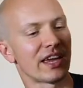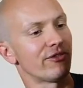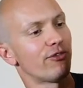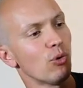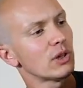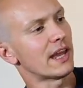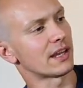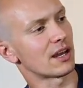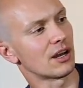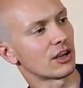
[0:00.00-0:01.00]
a
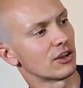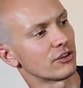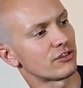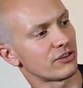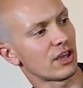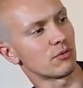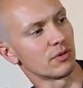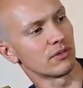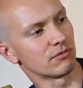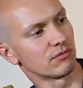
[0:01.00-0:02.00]
four-layer carcass, so
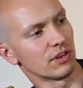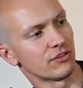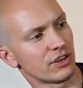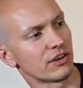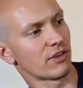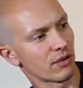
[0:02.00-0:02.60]
instead of